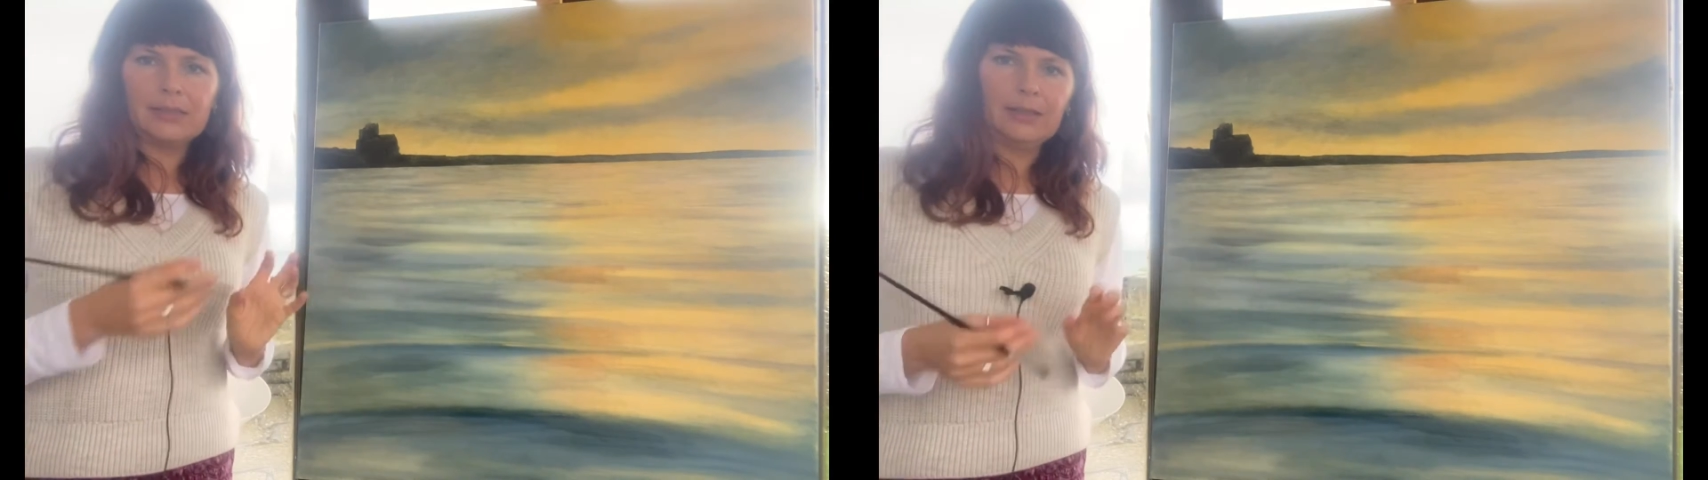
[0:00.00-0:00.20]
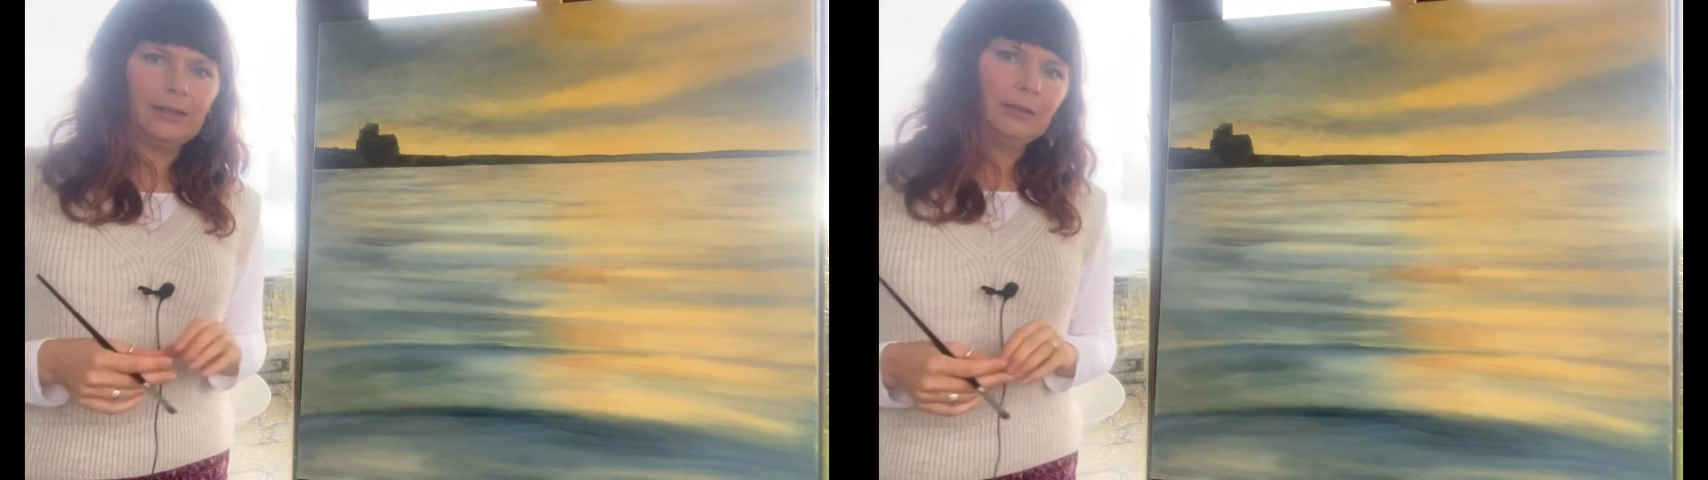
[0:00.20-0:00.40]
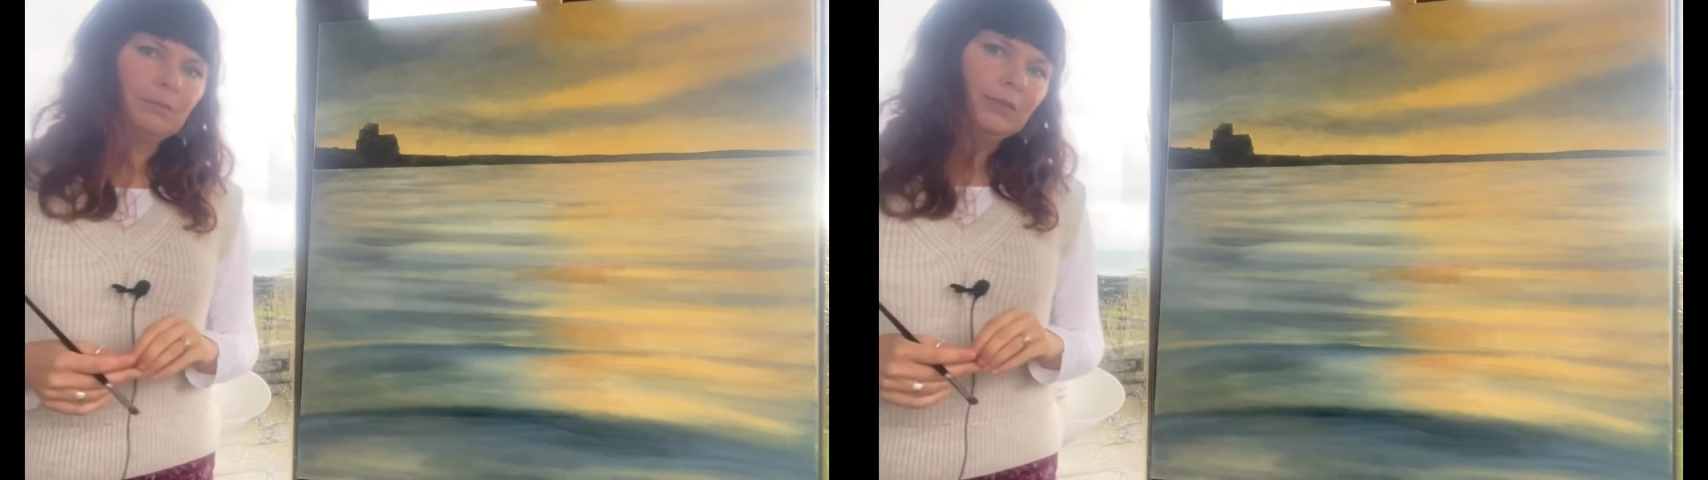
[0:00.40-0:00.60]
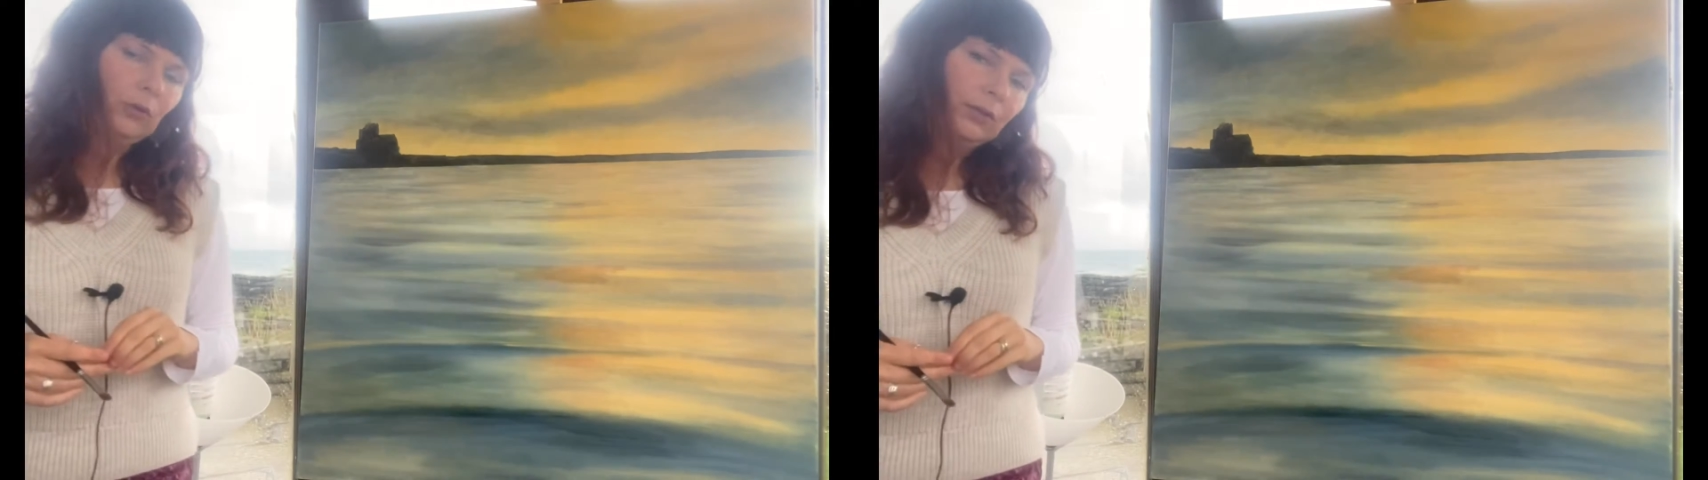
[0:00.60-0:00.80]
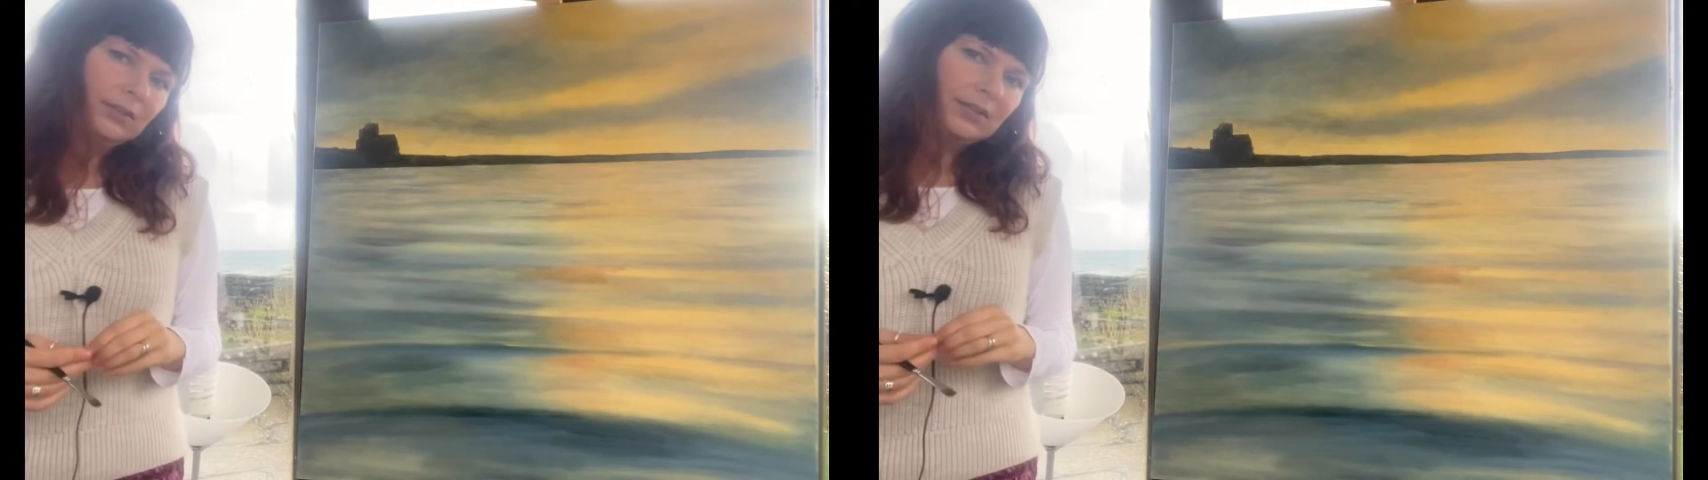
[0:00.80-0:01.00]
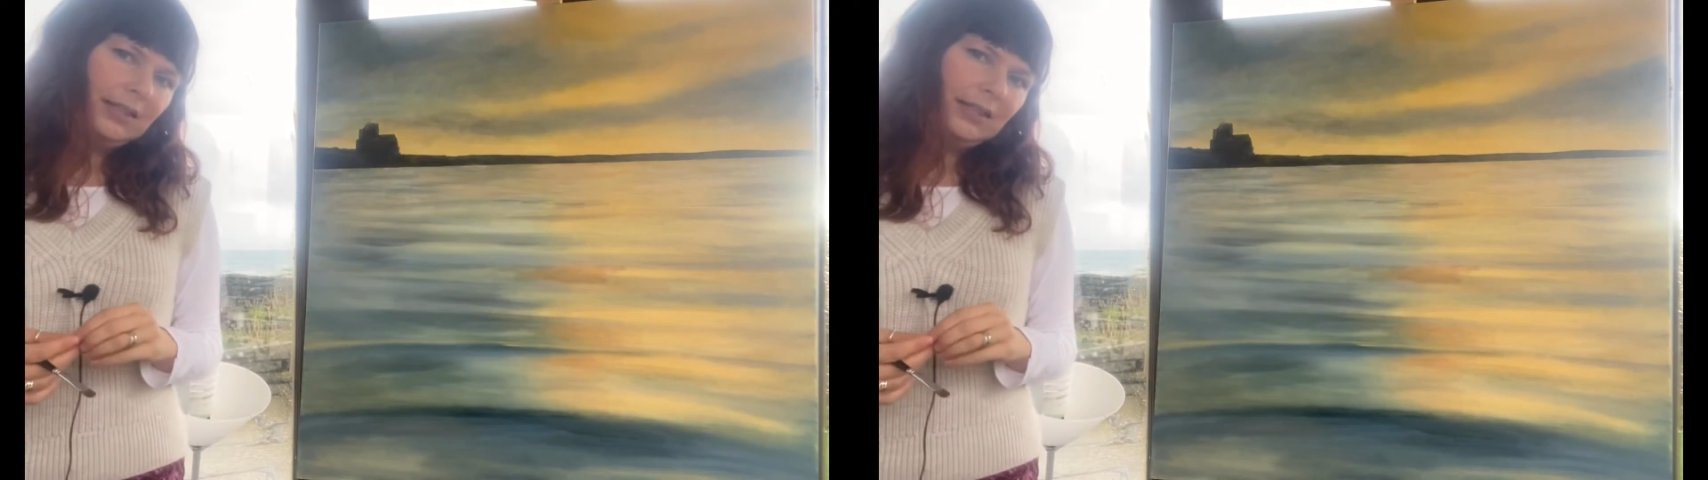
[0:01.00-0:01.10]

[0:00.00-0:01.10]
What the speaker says: on the sea